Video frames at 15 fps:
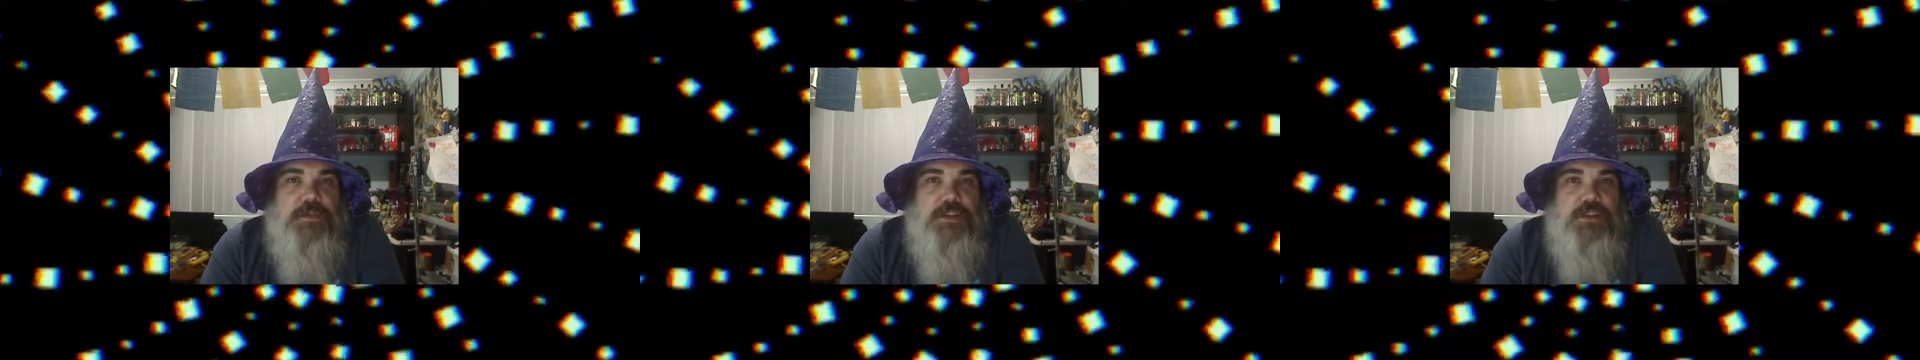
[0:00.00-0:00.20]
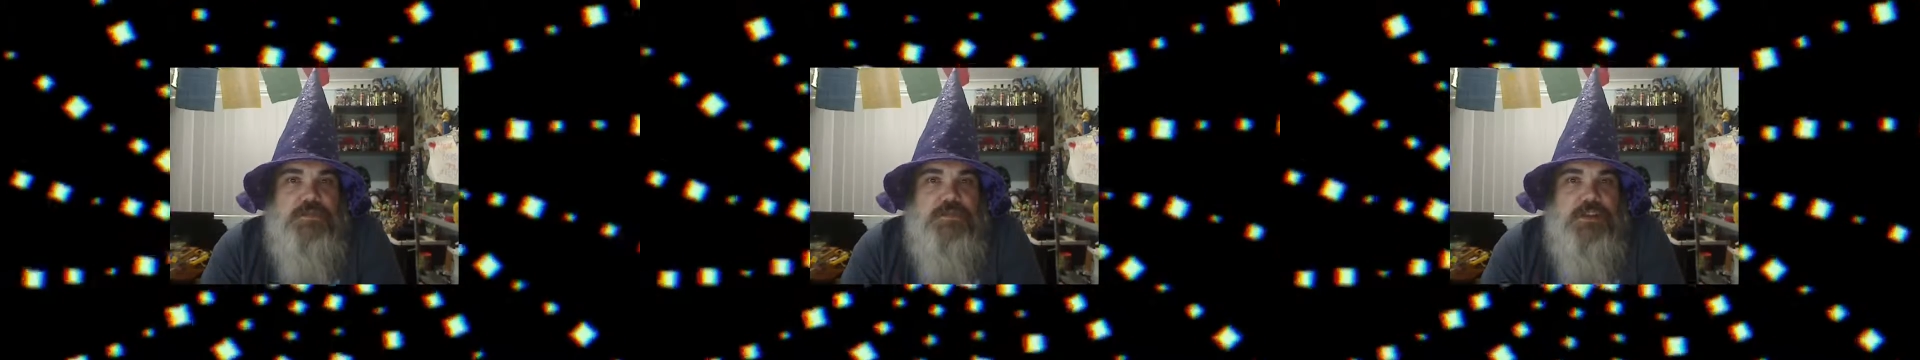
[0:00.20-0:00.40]

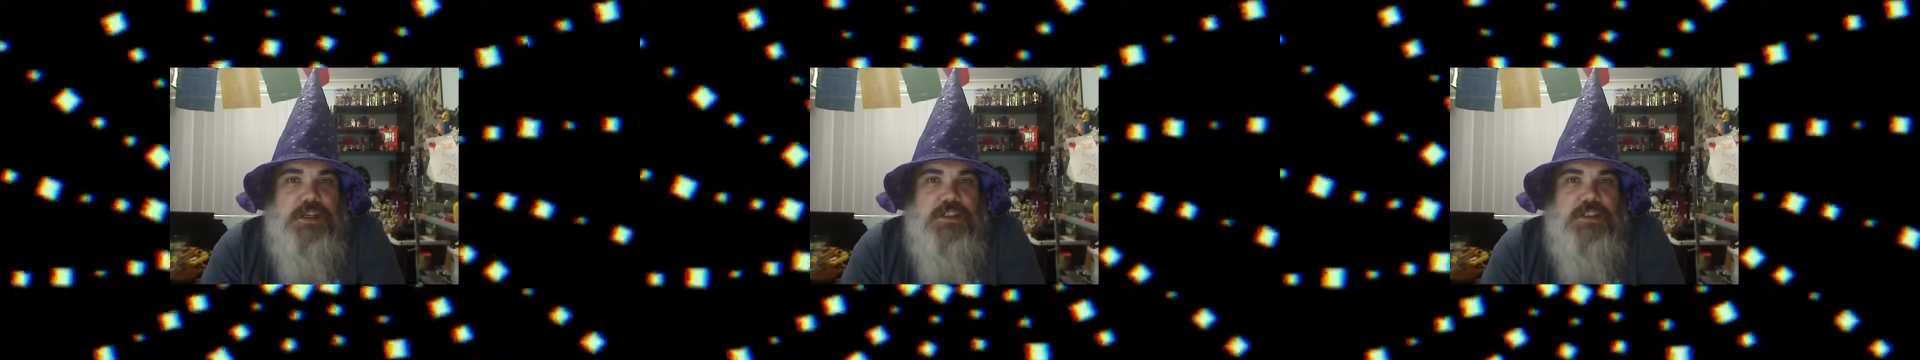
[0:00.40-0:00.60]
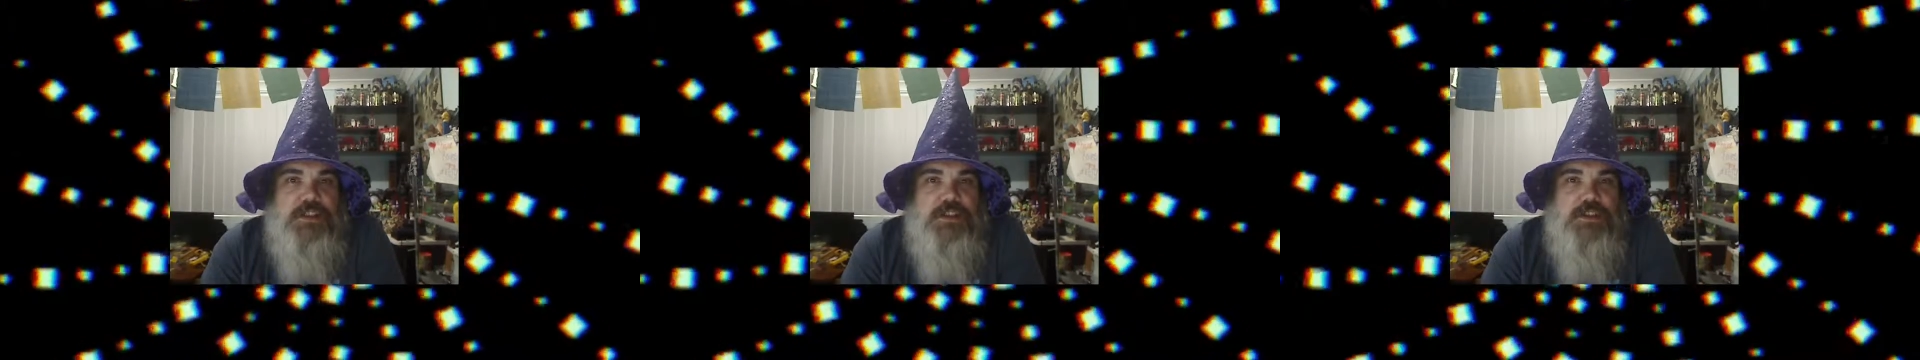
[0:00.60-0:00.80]
for this
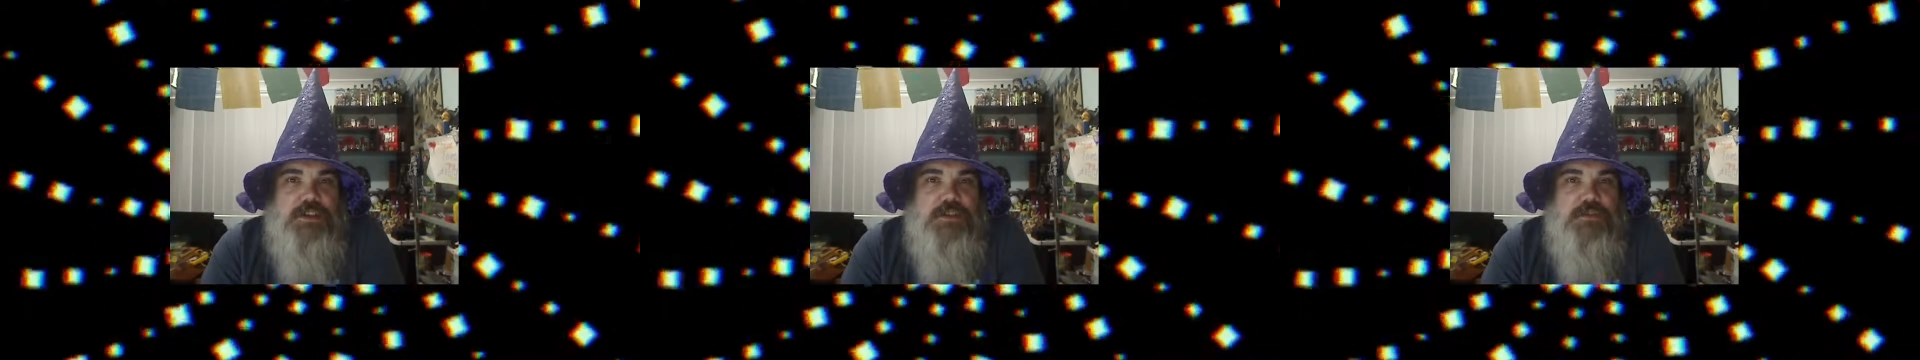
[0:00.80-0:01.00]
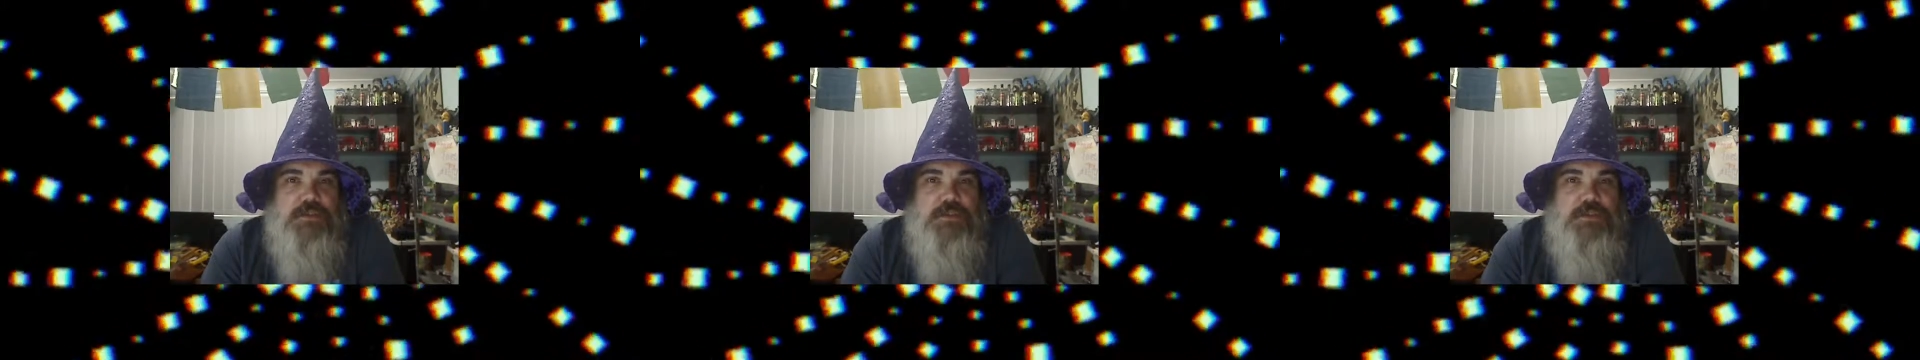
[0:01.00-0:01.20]
fucking
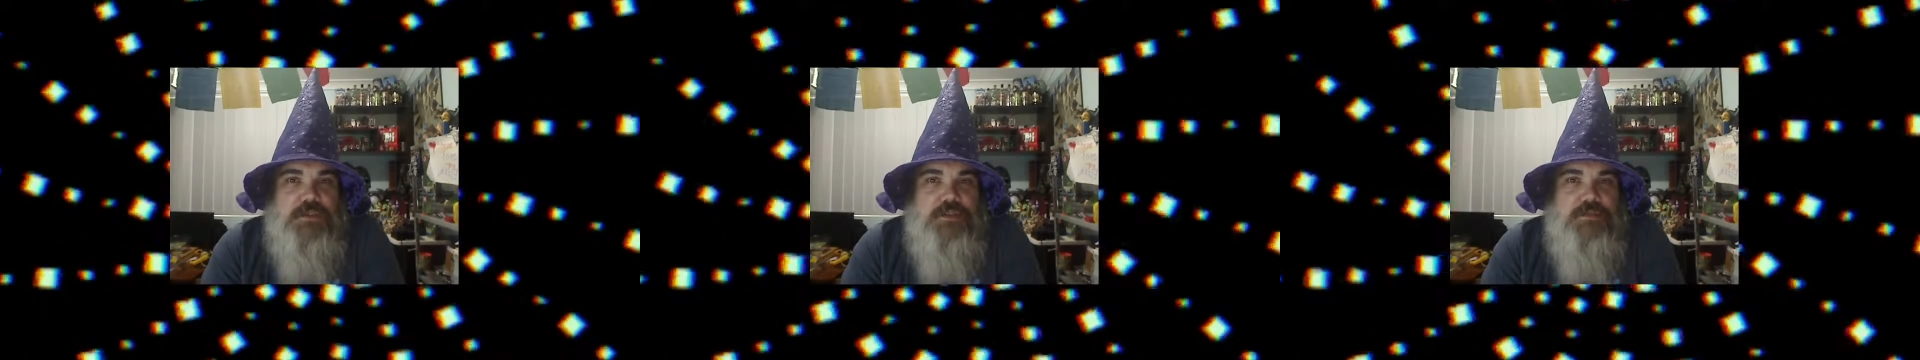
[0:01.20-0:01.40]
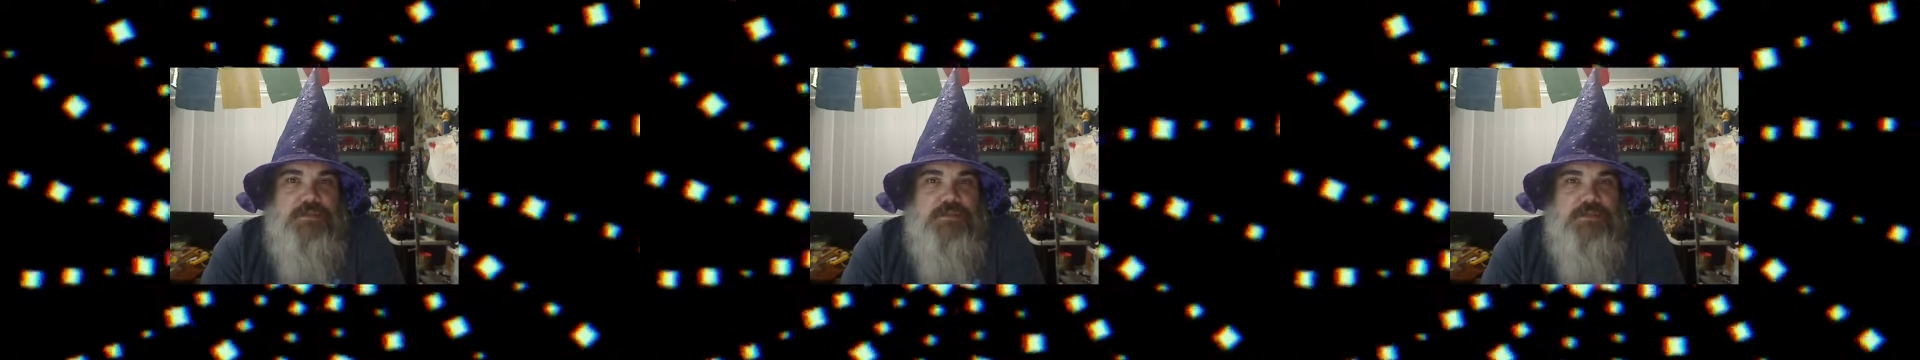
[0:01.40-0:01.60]
girl
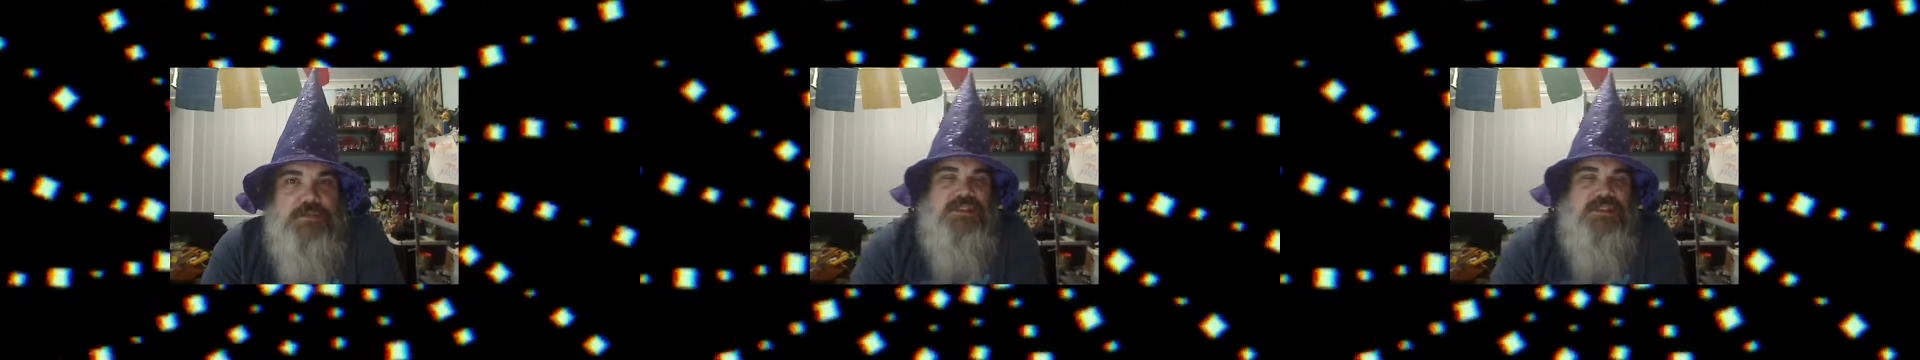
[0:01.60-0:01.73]
for them.